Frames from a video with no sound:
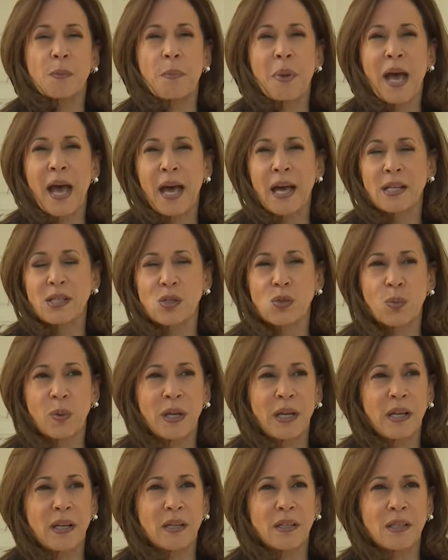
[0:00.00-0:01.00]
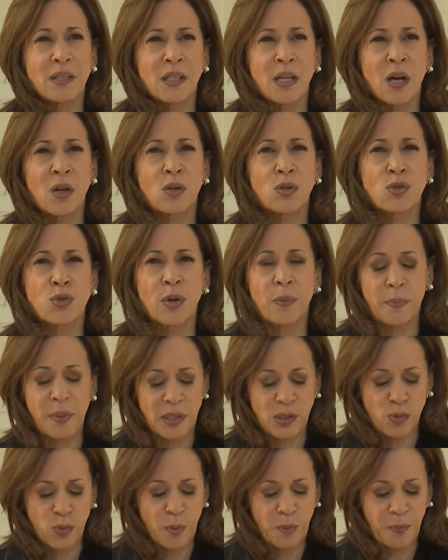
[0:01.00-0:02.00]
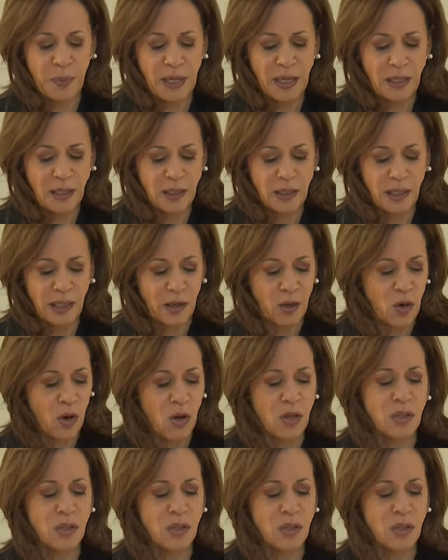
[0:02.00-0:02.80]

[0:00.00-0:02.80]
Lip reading: for millions of us in this great country.